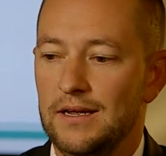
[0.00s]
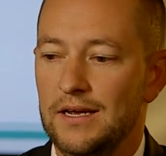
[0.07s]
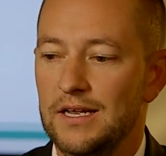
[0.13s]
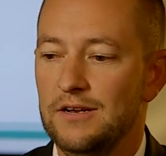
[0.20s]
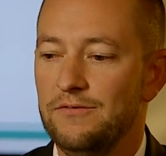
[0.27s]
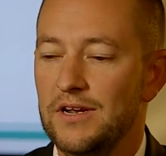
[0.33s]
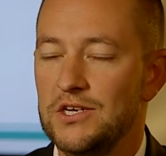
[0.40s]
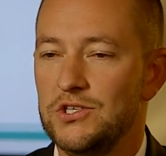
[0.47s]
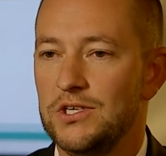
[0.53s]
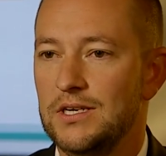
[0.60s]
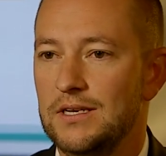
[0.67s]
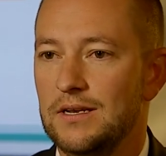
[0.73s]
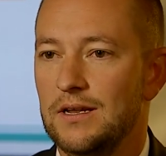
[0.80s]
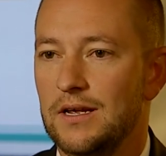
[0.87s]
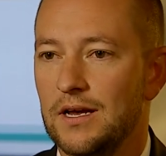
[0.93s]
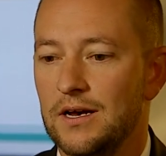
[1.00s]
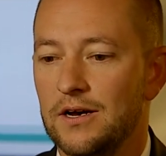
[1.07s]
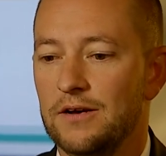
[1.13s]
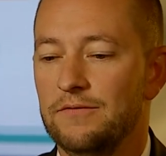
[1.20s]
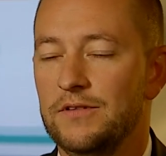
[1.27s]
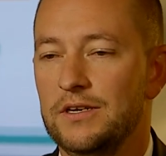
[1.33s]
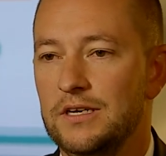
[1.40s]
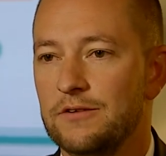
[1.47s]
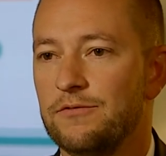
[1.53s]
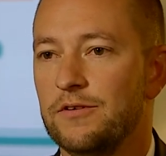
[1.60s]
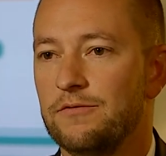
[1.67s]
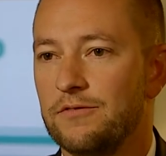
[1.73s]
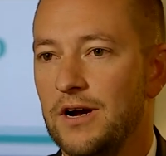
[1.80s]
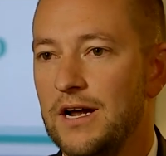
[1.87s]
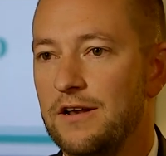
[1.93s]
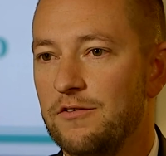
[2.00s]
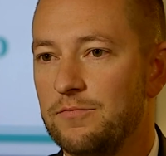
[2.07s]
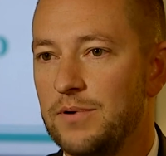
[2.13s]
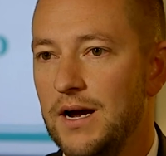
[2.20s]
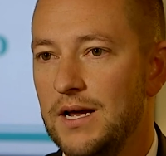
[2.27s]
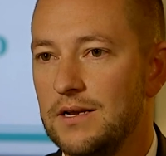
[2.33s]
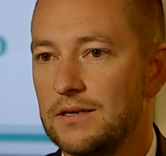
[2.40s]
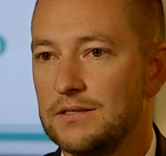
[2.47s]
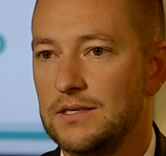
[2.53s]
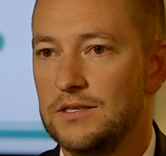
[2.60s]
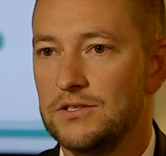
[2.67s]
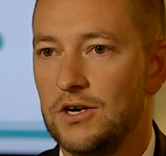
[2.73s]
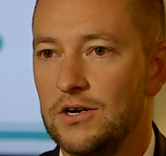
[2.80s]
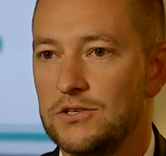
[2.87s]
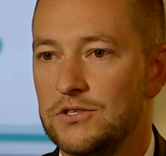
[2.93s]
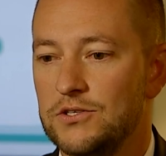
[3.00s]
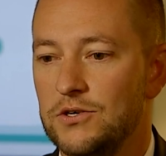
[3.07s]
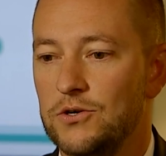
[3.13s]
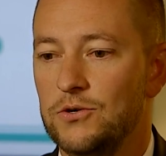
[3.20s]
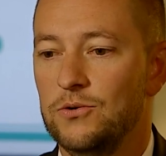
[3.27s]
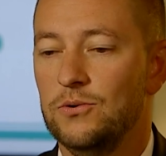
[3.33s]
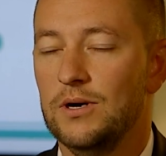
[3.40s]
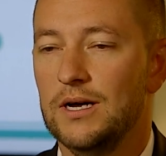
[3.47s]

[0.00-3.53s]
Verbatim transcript: innovation of the different variety of products has also